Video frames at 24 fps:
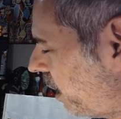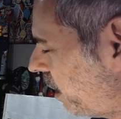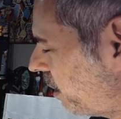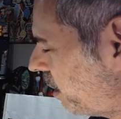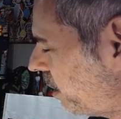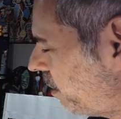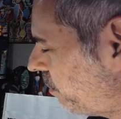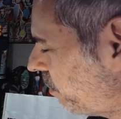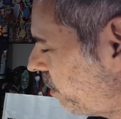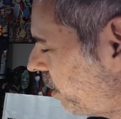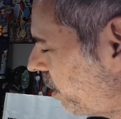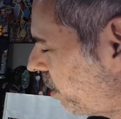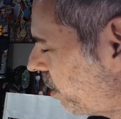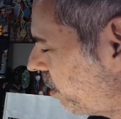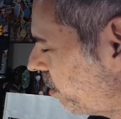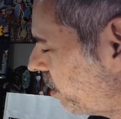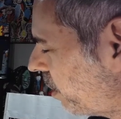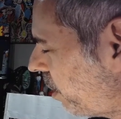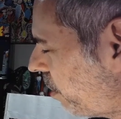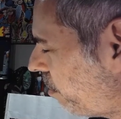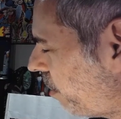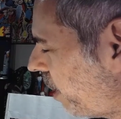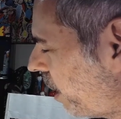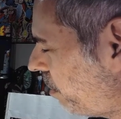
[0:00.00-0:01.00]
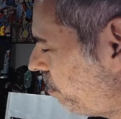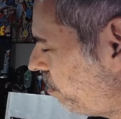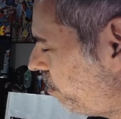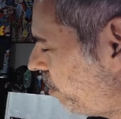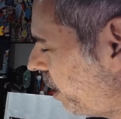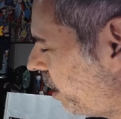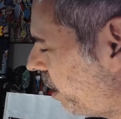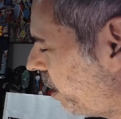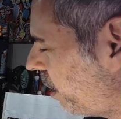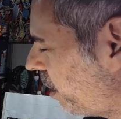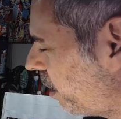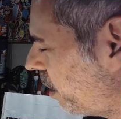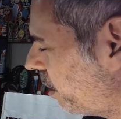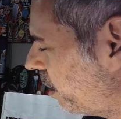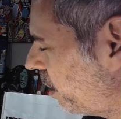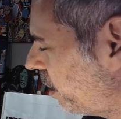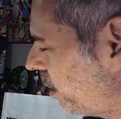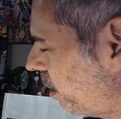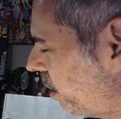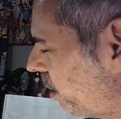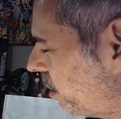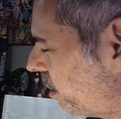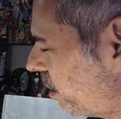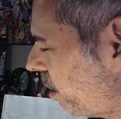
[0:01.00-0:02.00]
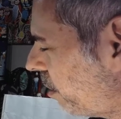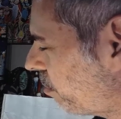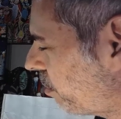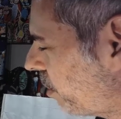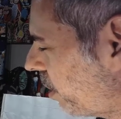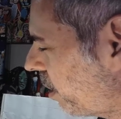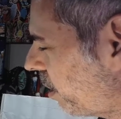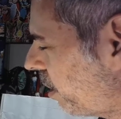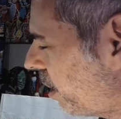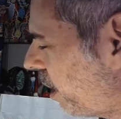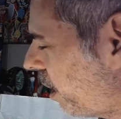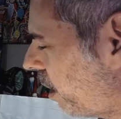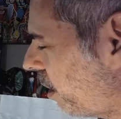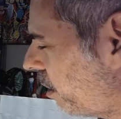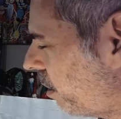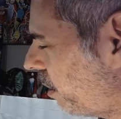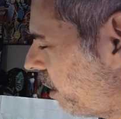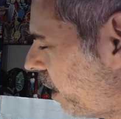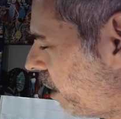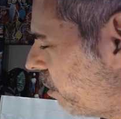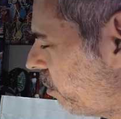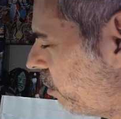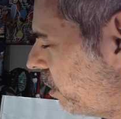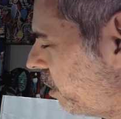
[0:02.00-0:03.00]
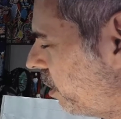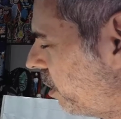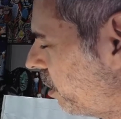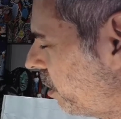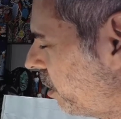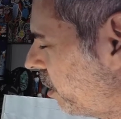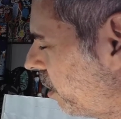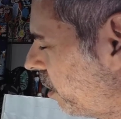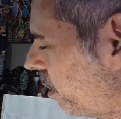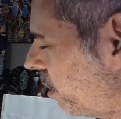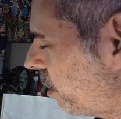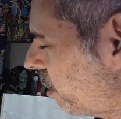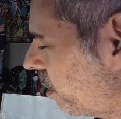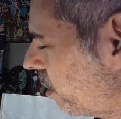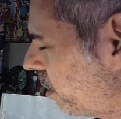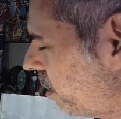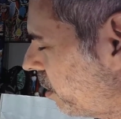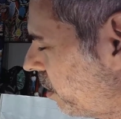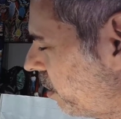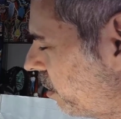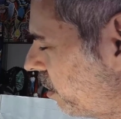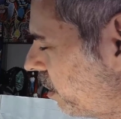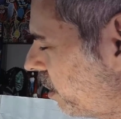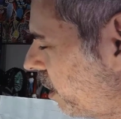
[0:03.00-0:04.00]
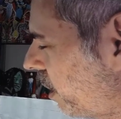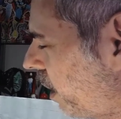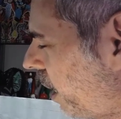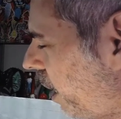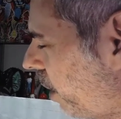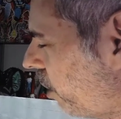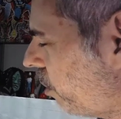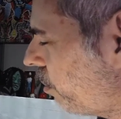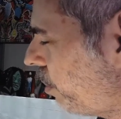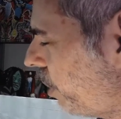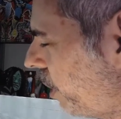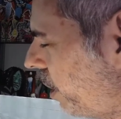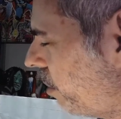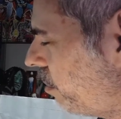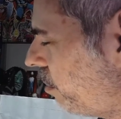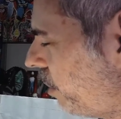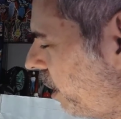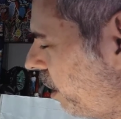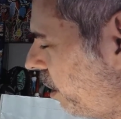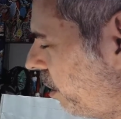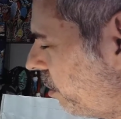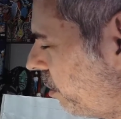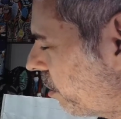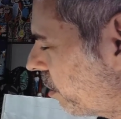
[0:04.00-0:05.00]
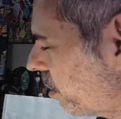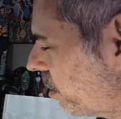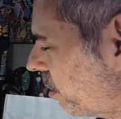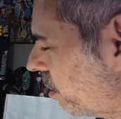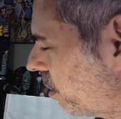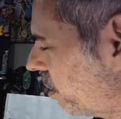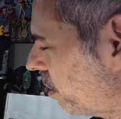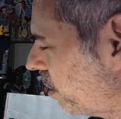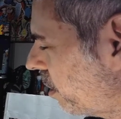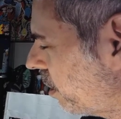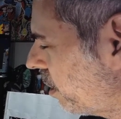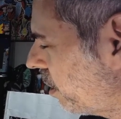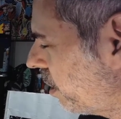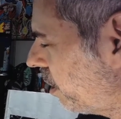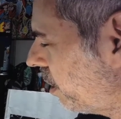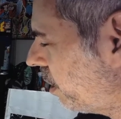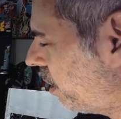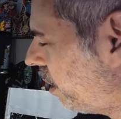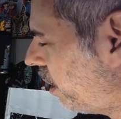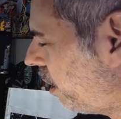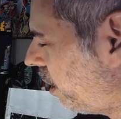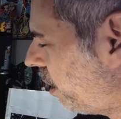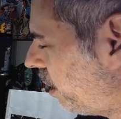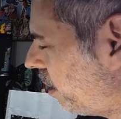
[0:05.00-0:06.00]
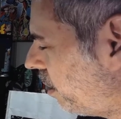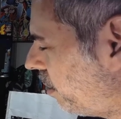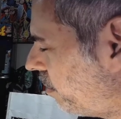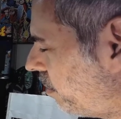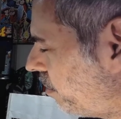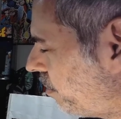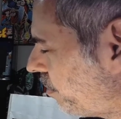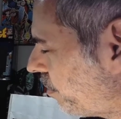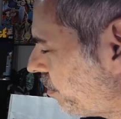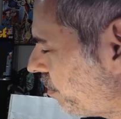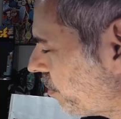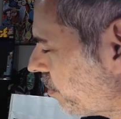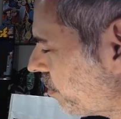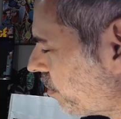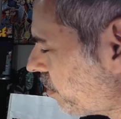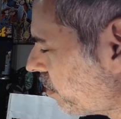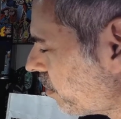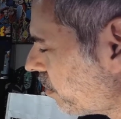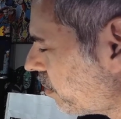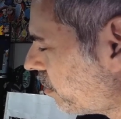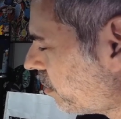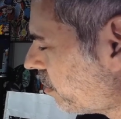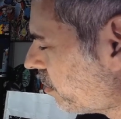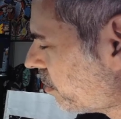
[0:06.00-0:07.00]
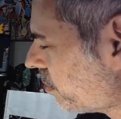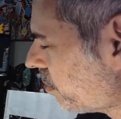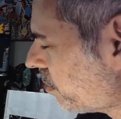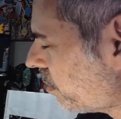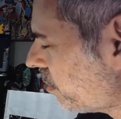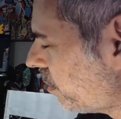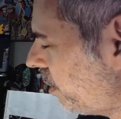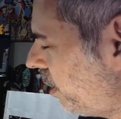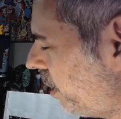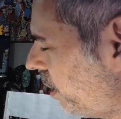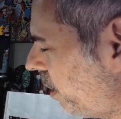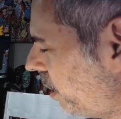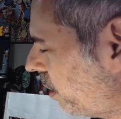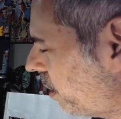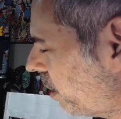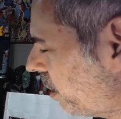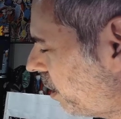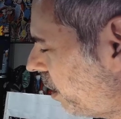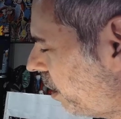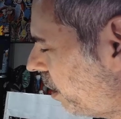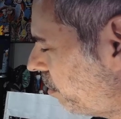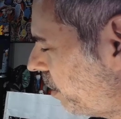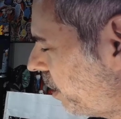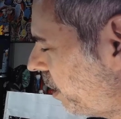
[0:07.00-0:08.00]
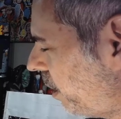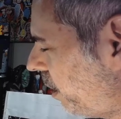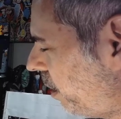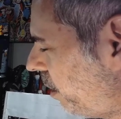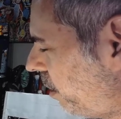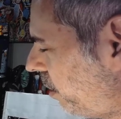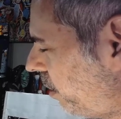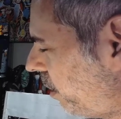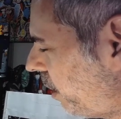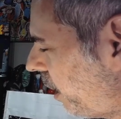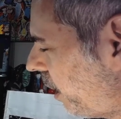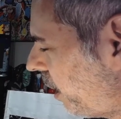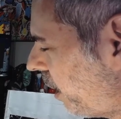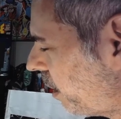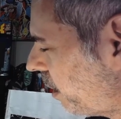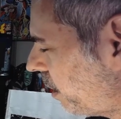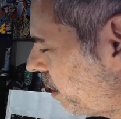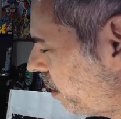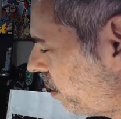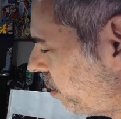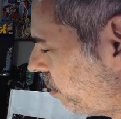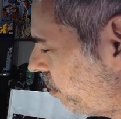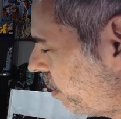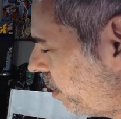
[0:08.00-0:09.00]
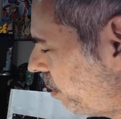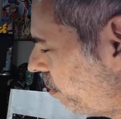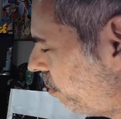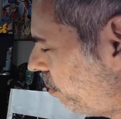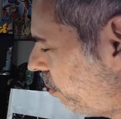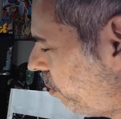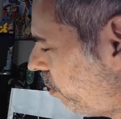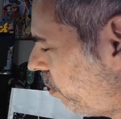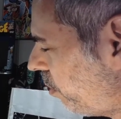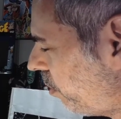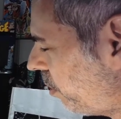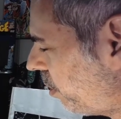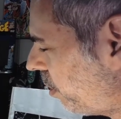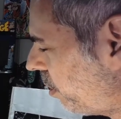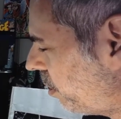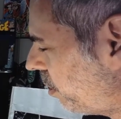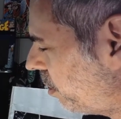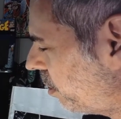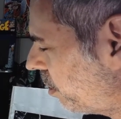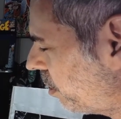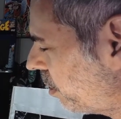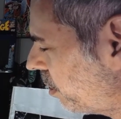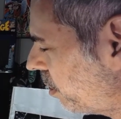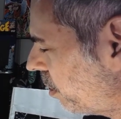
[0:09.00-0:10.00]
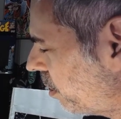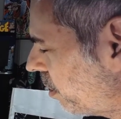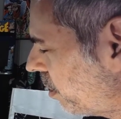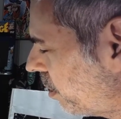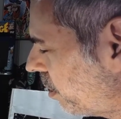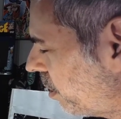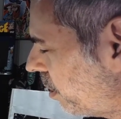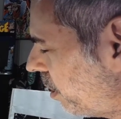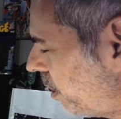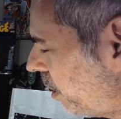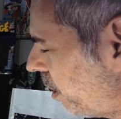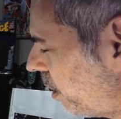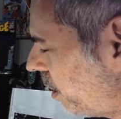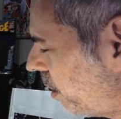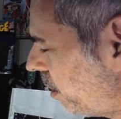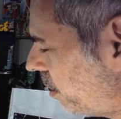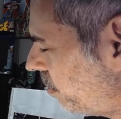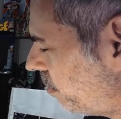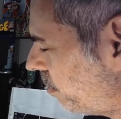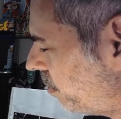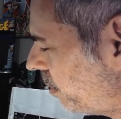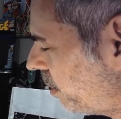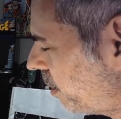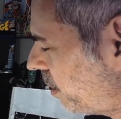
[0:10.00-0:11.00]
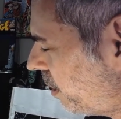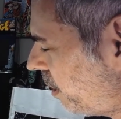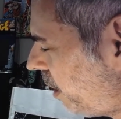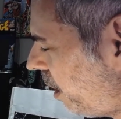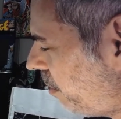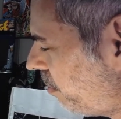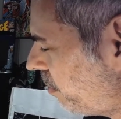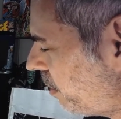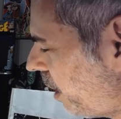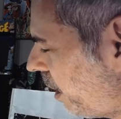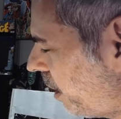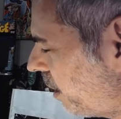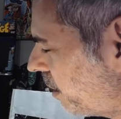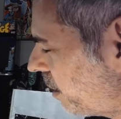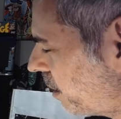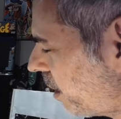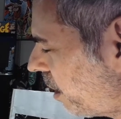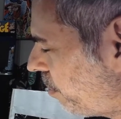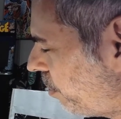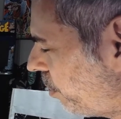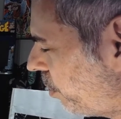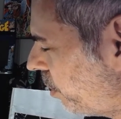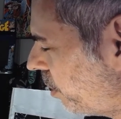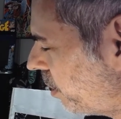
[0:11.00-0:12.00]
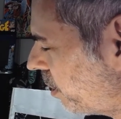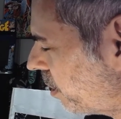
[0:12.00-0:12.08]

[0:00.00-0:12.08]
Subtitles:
there might be something there that would help him hear. Um, you come in here, add a little bit more. Sometimes I put